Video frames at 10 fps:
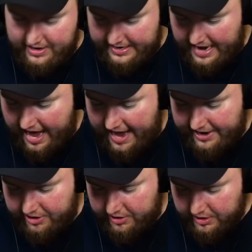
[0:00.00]
and
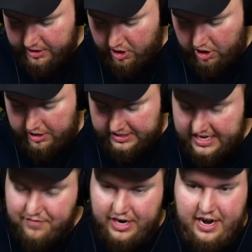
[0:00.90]
higher, or
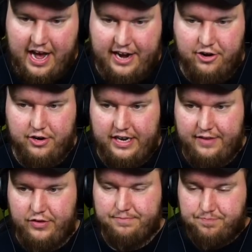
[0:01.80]
7 and higher
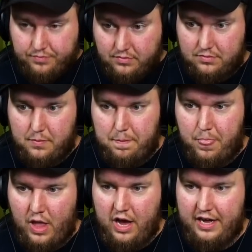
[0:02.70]
even.
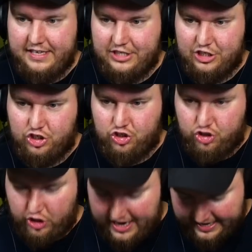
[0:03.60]
Uh, is just
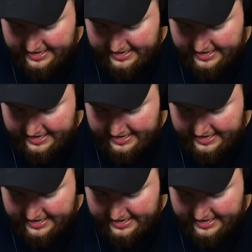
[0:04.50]
trying to